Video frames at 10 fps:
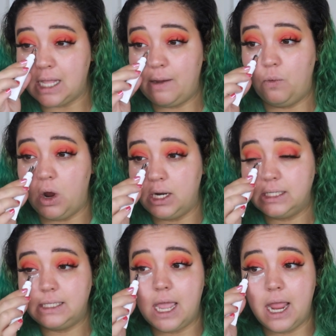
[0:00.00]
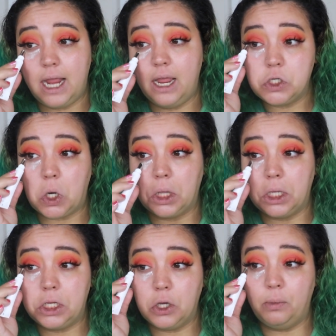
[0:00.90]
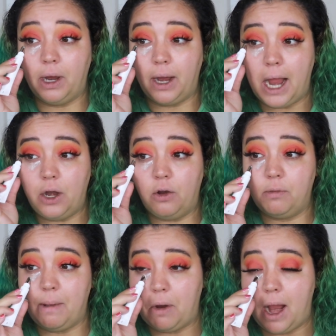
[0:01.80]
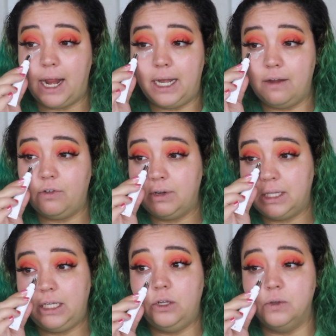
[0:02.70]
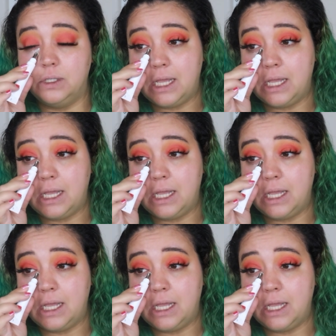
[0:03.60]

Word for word: I want to say Charlotte Tilbury, I don't remember, and I never really used